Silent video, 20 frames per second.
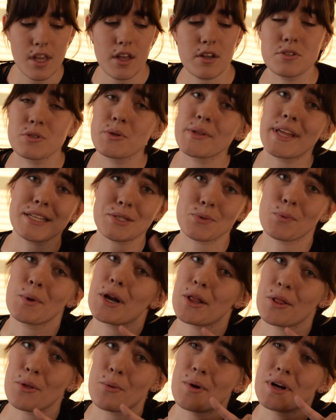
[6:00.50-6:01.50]
So that's
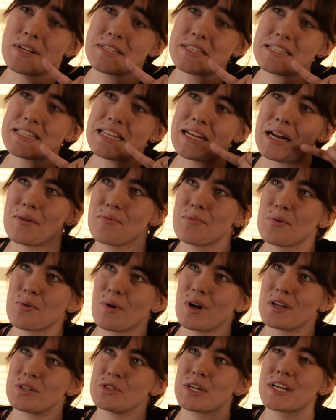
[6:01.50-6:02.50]
one of the ones that I've been
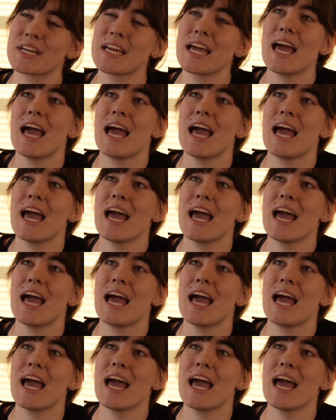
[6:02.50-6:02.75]
watching.